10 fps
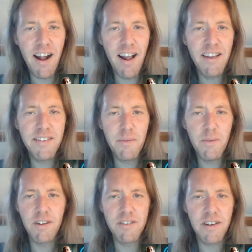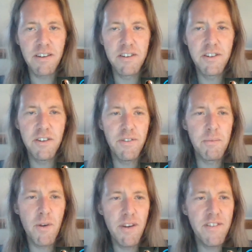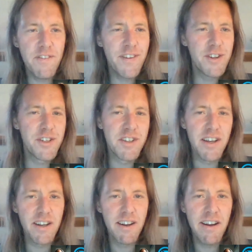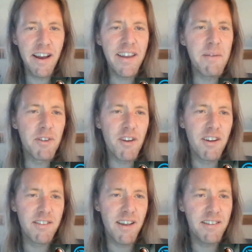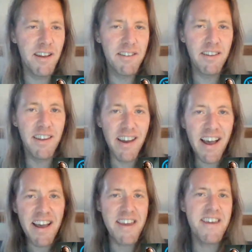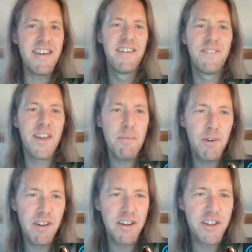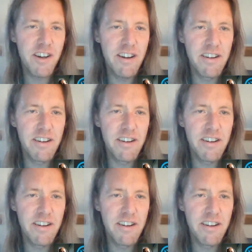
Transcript: has anyone contacted Stu from UAV Futures yet? I came so close last night to g'day, come on our show.